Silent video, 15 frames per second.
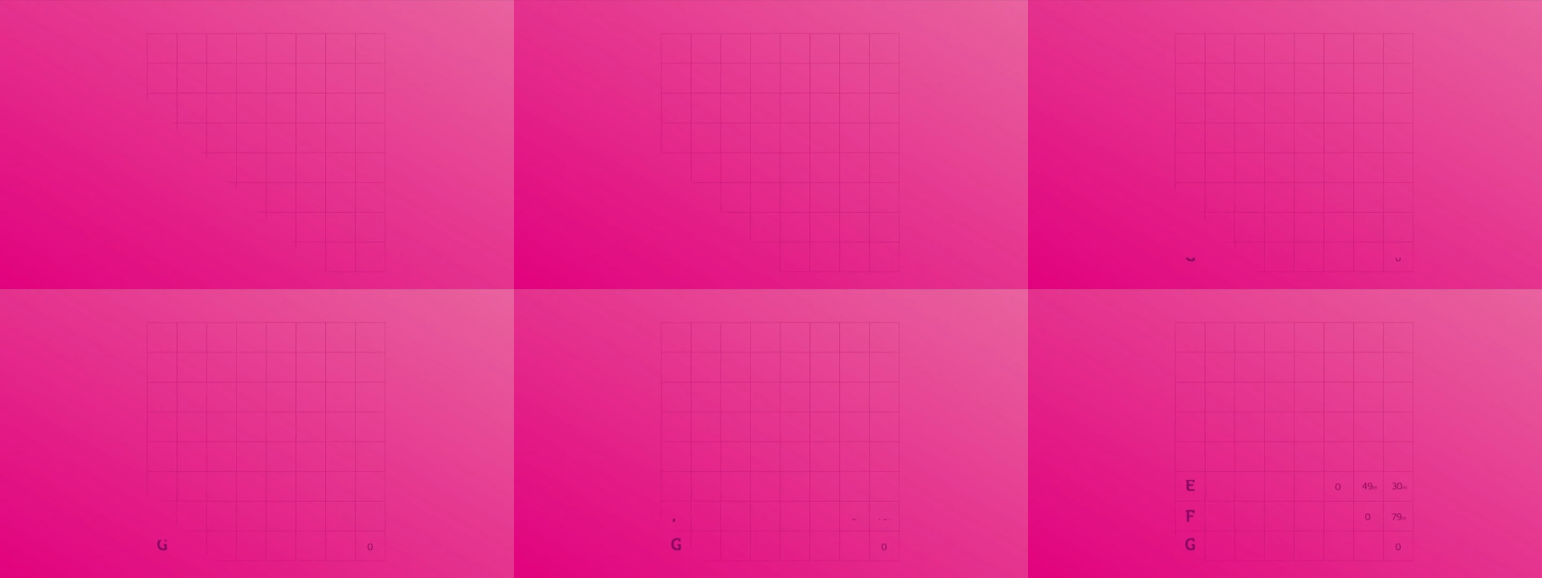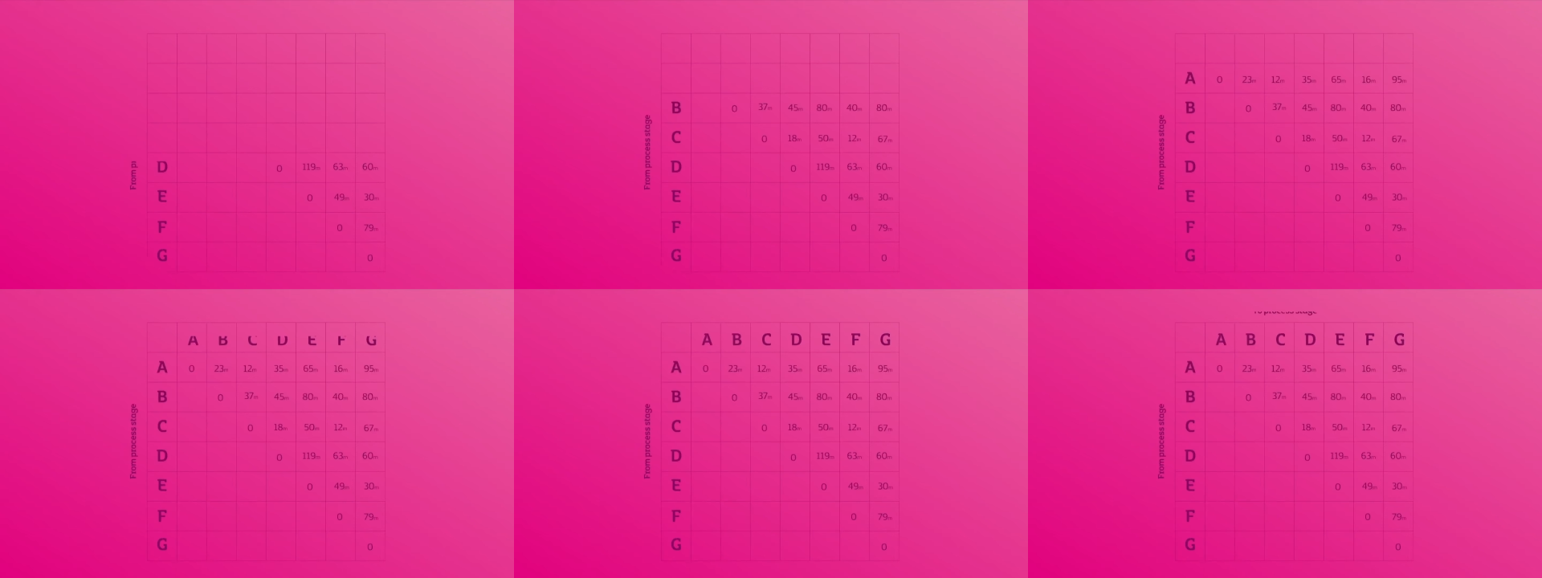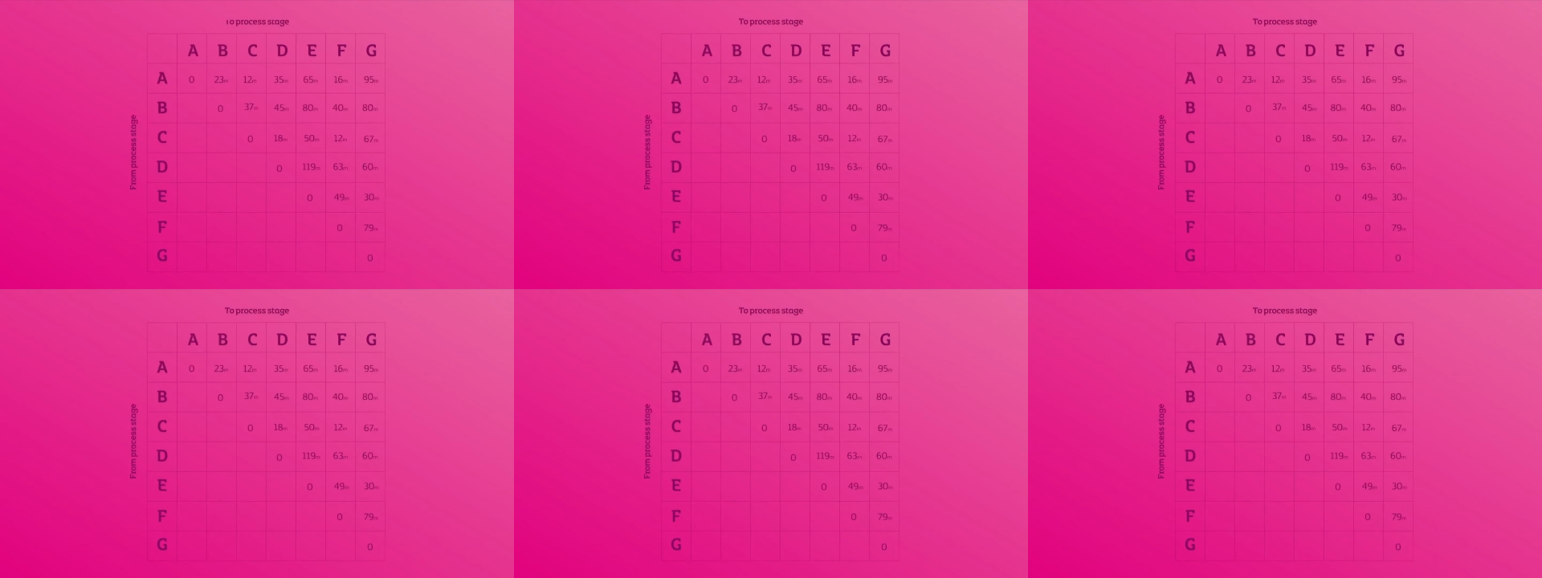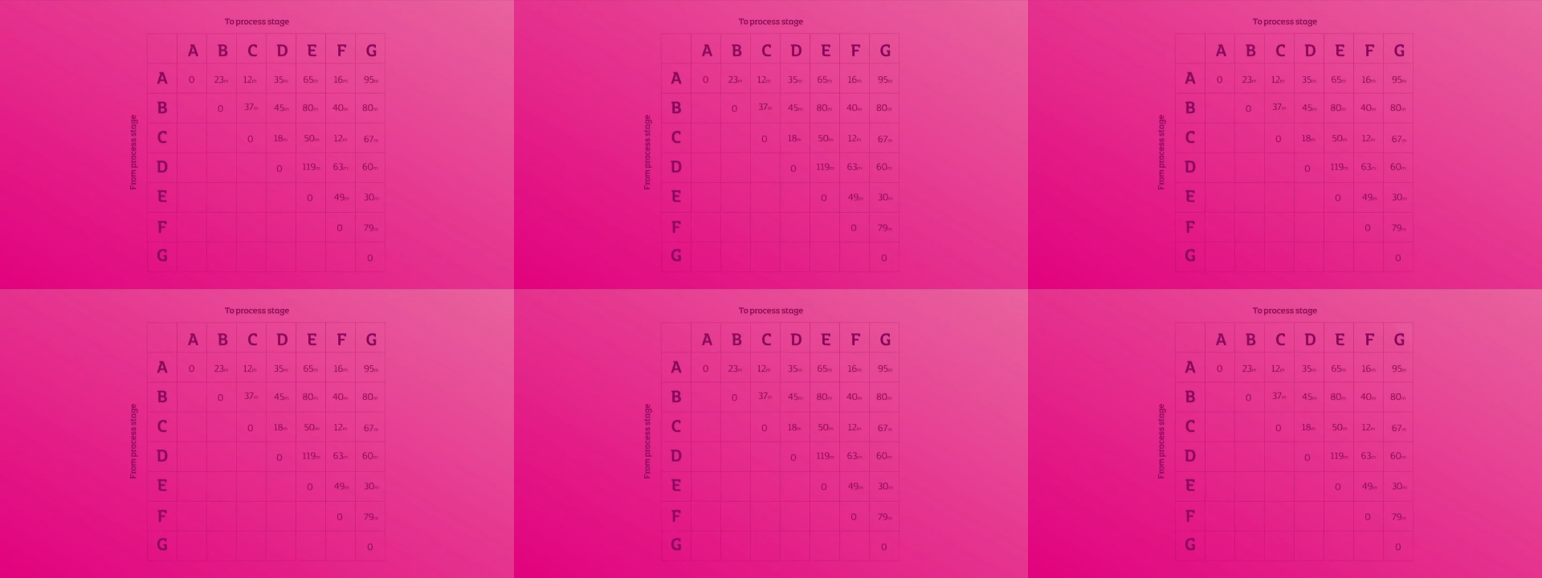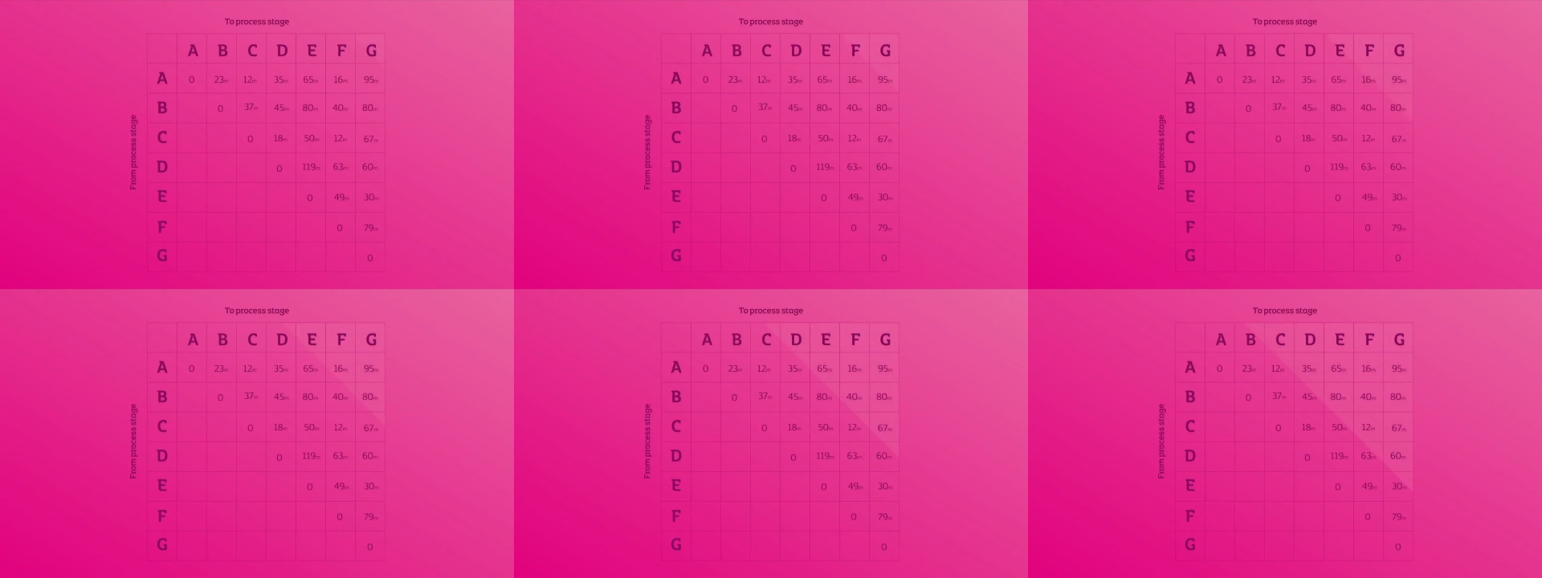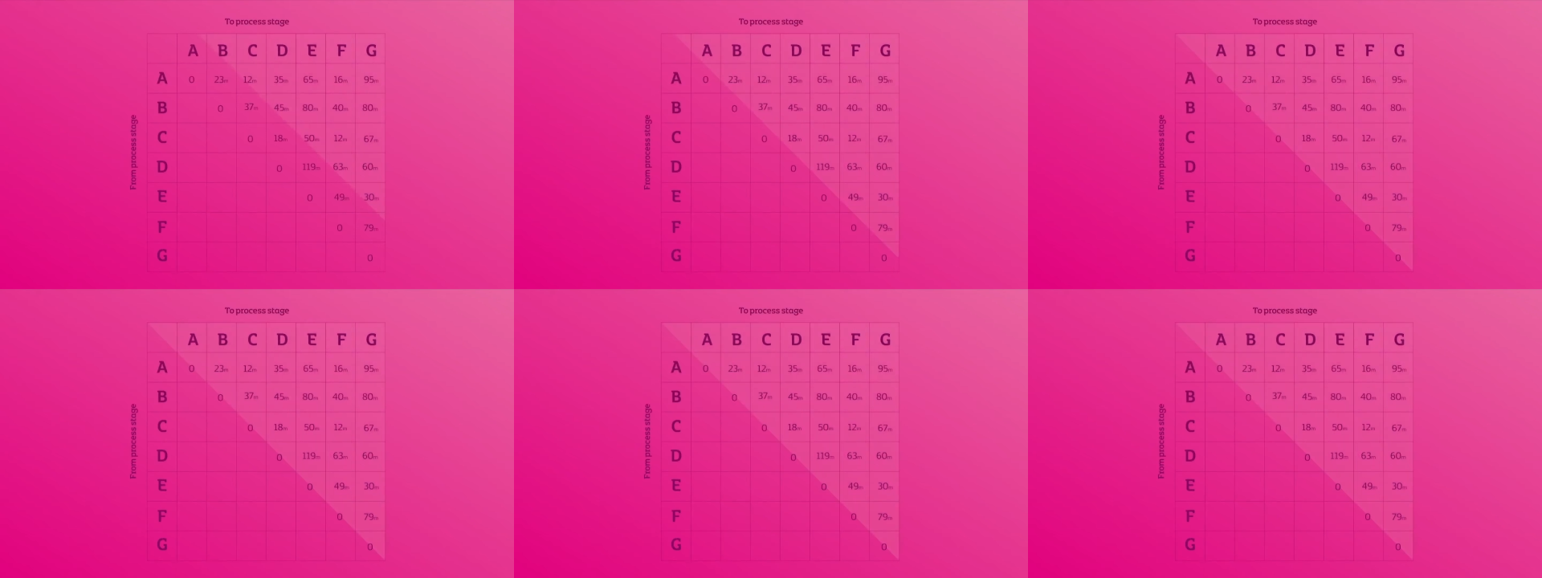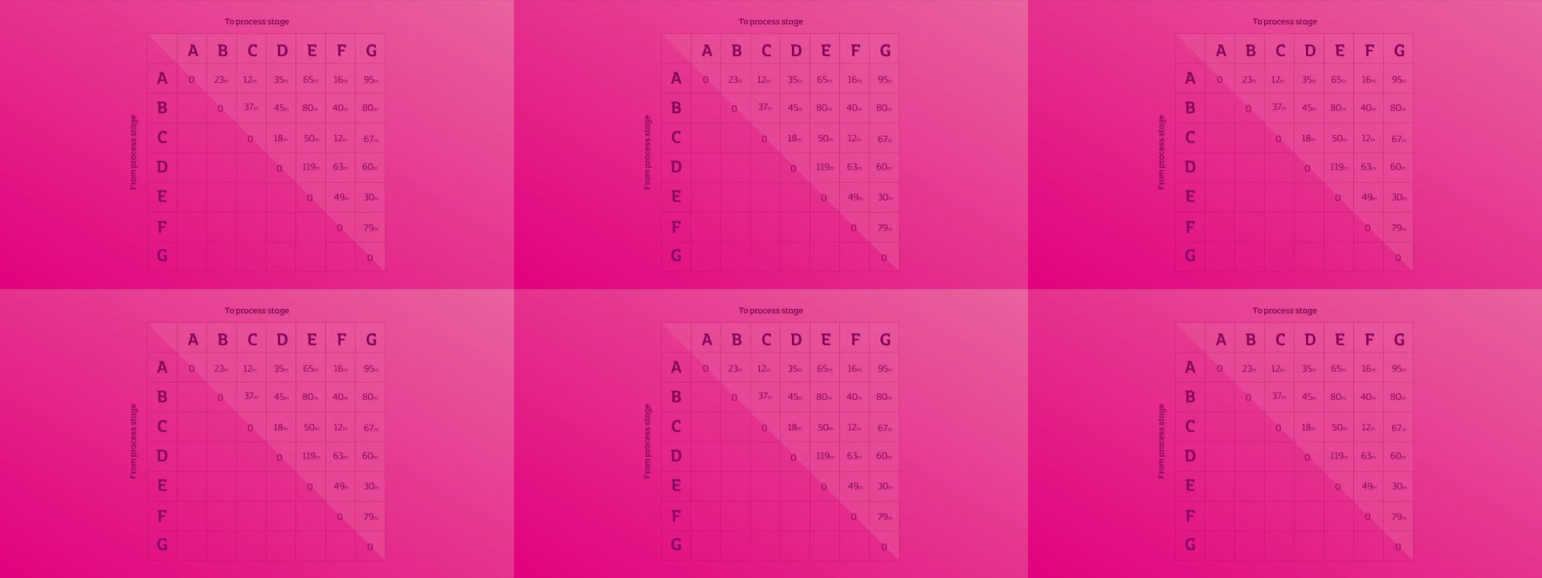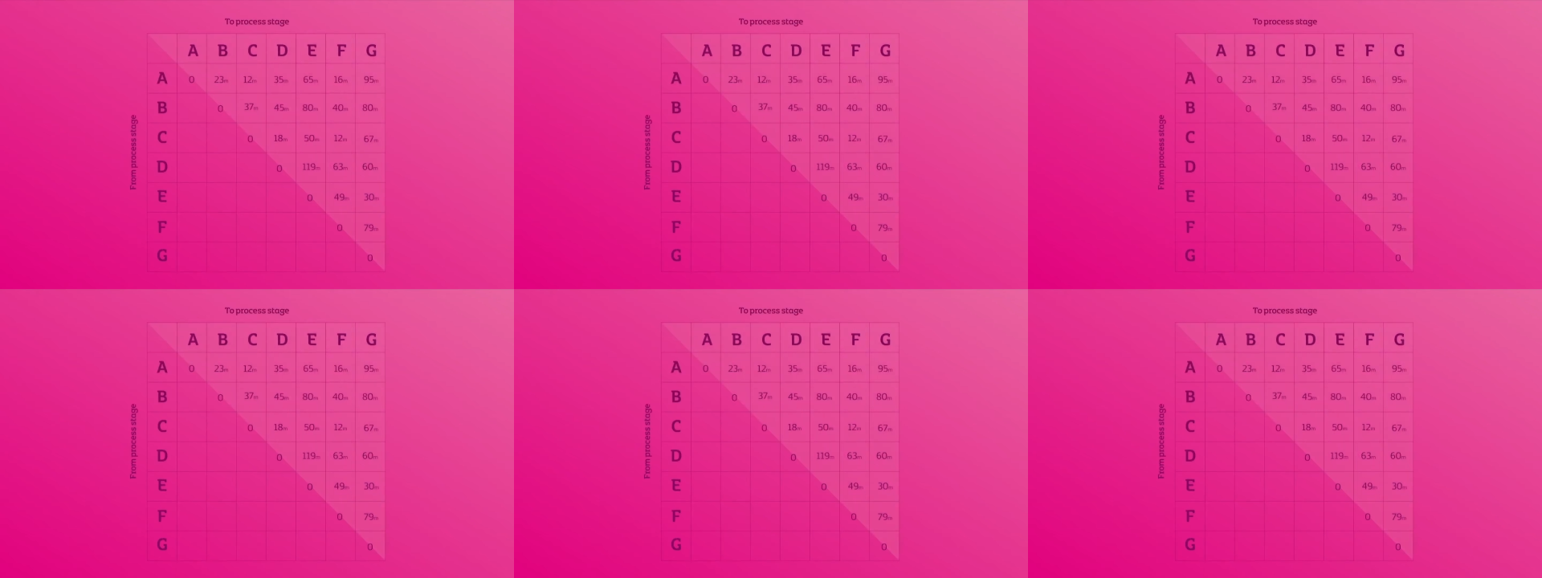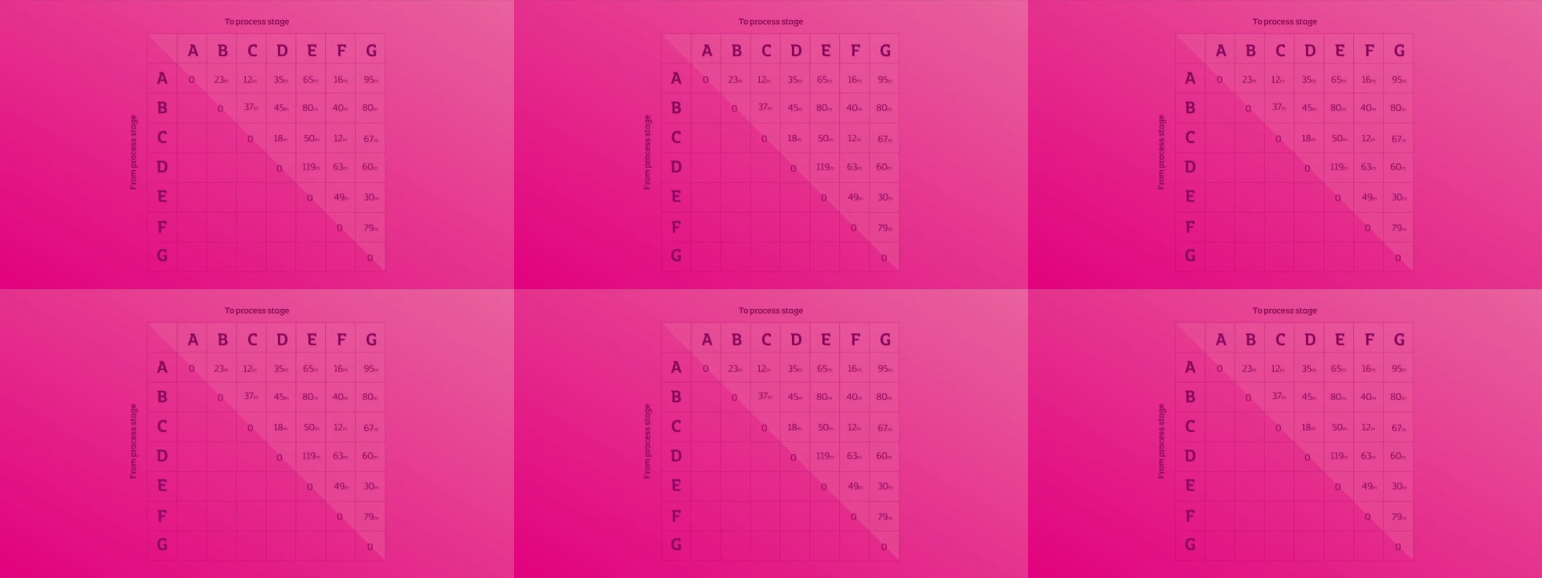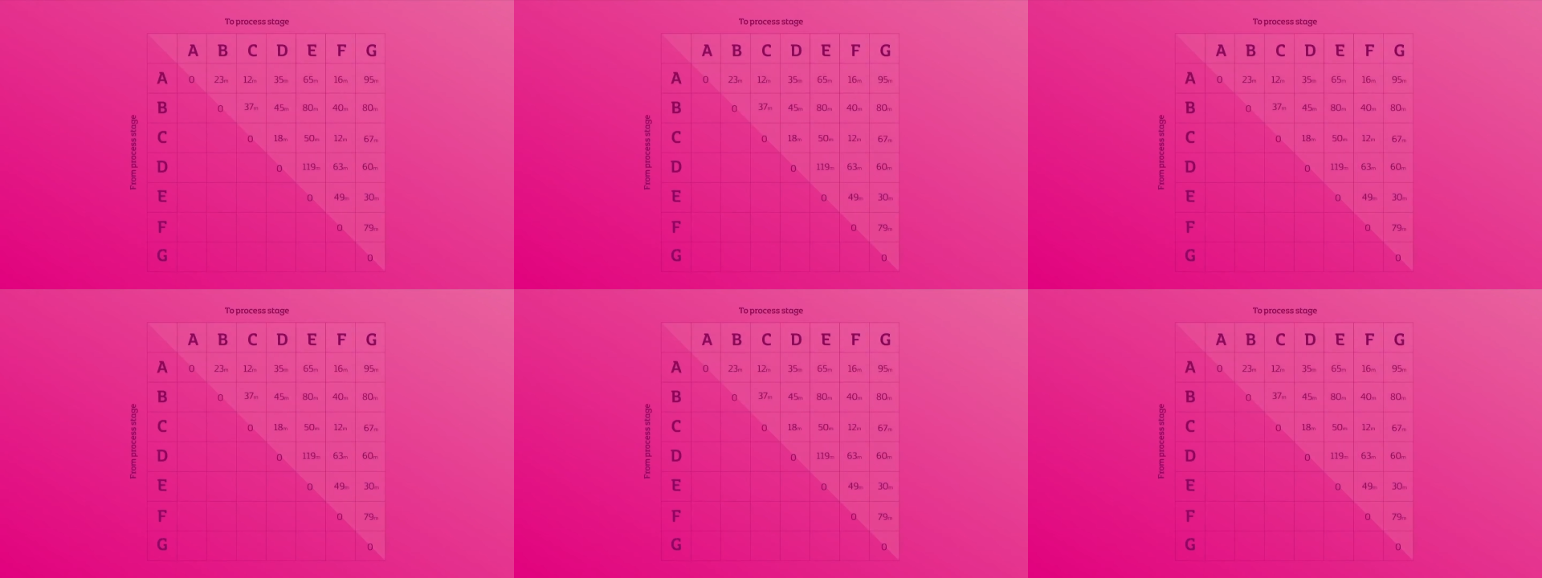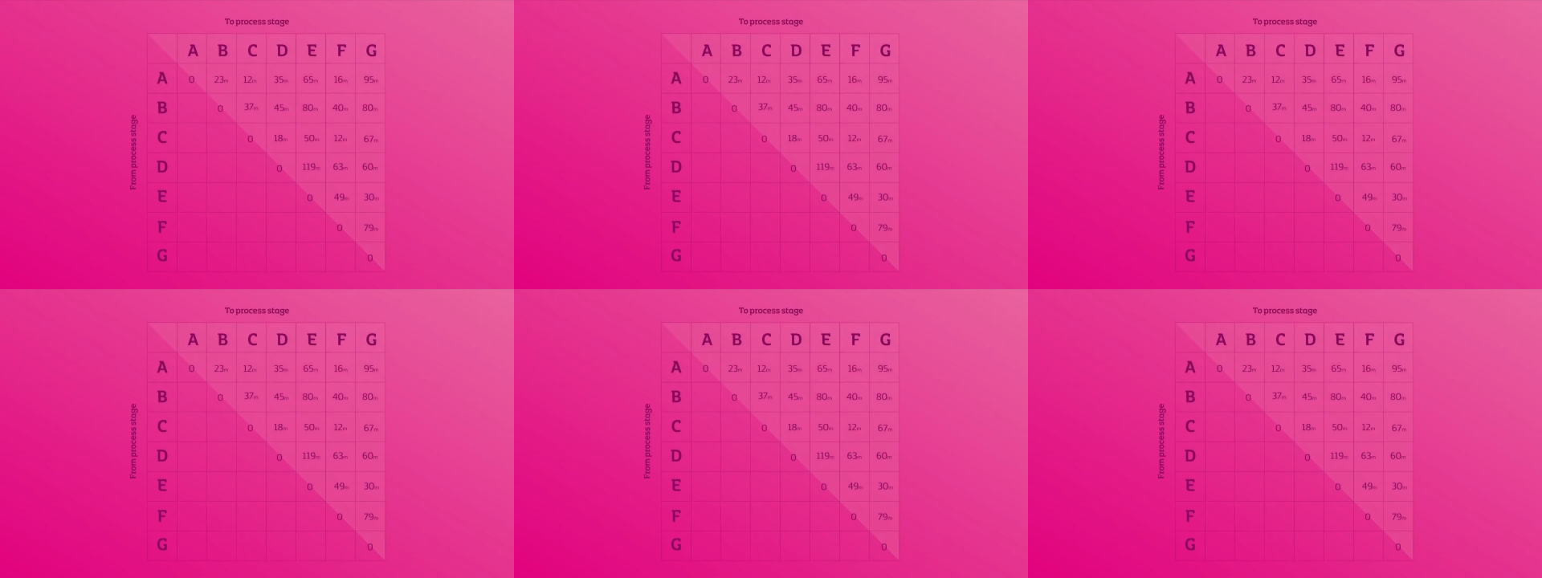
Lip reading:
[unreadable: no face in view]